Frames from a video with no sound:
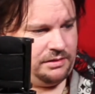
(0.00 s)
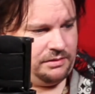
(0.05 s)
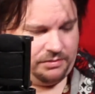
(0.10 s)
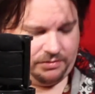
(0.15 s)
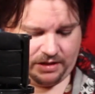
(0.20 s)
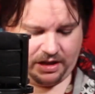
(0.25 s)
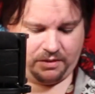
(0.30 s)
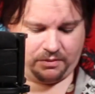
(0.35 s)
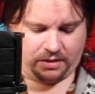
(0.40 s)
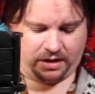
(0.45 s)

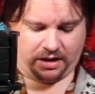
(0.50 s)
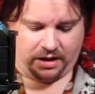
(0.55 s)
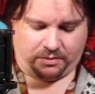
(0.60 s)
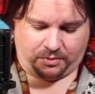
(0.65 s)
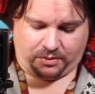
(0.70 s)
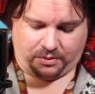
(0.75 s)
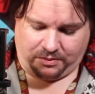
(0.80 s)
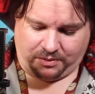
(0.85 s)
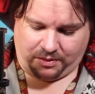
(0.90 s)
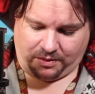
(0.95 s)
Yeah,
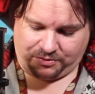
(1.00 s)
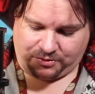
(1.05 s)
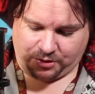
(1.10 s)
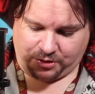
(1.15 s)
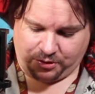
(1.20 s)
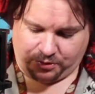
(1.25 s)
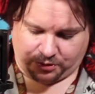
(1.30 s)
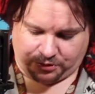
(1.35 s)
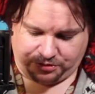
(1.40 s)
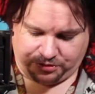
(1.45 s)
well, of
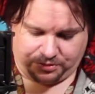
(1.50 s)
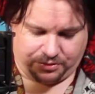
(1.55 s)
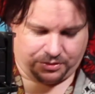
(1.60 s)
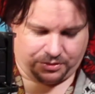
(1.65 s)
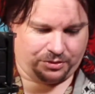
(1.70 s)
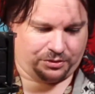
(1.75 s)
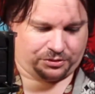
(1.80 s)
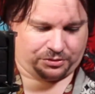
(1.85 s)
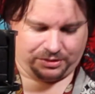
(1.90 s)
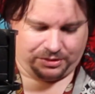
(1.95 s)
course,
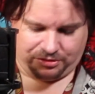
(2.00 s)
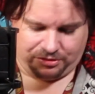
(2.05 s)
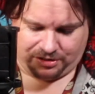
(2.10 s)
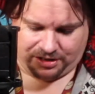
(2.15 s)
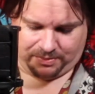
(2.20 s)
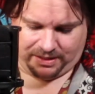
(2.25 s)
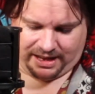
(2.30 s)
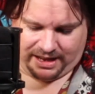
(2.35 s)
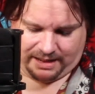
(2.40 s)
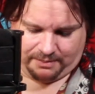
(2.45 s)
we're trying to
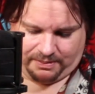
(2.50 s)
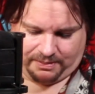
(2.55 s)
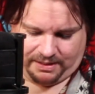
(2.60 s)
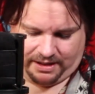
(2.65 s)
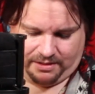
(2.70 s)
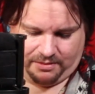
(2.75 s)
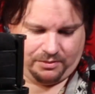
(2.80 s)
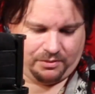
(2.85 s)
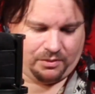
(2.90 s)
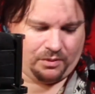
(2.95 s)
be happy.
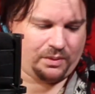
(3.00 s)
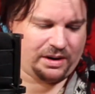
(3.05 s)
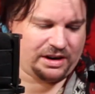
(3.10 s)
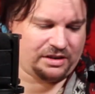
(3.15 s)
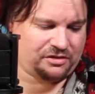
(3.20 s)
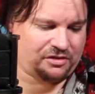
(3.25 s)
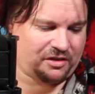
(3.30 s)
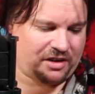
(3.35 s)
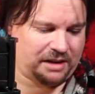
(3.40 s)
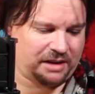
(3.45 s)
We're always
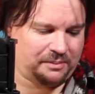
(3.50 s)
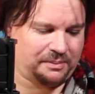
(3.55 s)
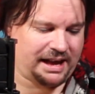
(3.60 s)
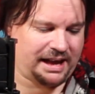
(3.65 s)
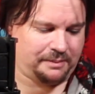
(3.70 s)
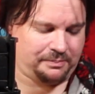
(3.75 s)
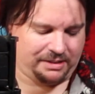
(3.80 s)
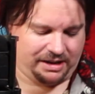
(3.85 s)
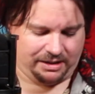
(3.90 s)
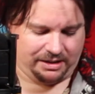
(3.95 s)
trying to be
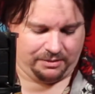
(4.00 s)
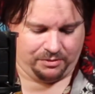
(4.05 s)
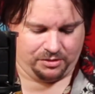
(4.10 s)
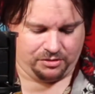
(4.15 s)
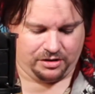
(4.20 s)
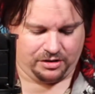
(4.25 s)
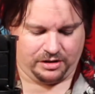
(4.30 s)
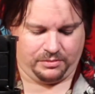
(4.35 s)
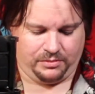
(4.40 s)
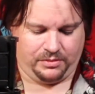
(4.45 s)
happy. We're
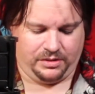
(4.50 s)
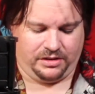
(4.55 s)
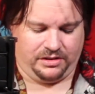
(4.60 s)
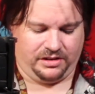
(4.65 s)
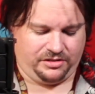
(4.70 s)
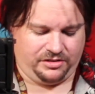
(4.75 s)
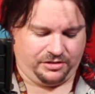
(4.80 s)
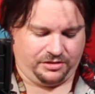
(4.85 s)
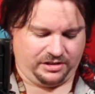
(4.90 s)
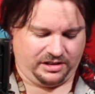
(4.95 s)
trying to.
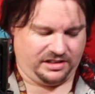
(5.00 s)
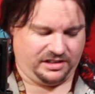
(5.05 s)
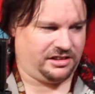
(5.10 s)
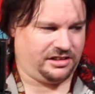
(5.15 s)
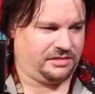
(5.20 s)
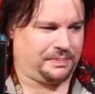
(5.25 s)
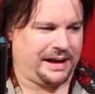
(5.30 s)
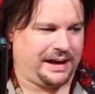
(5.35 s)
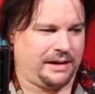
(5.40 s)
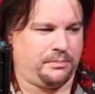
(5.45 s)
This is
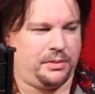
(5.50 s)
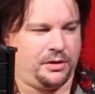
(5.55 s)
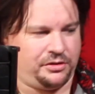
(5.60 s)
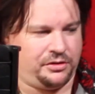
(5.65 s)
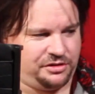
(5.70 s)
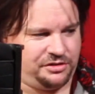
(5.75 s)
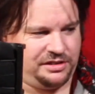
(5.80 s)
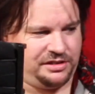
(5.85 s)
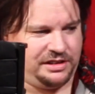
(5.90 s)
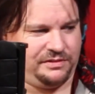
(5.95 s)
about
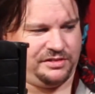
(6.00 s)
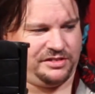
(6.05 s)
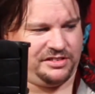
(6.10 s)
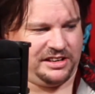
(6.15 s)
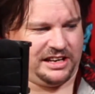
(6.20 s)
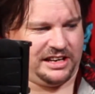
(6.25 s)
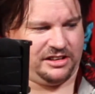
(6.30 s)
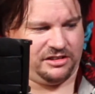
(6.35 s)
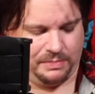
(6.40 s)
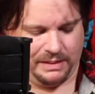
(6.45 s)
positivity.
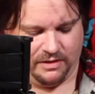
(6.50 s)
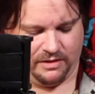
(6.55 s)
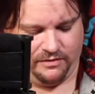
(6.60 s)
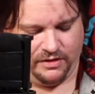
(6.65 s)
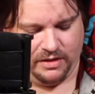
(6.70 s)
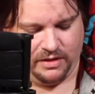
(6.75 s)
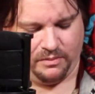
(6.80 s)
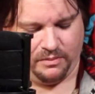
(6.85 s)
It's about fun.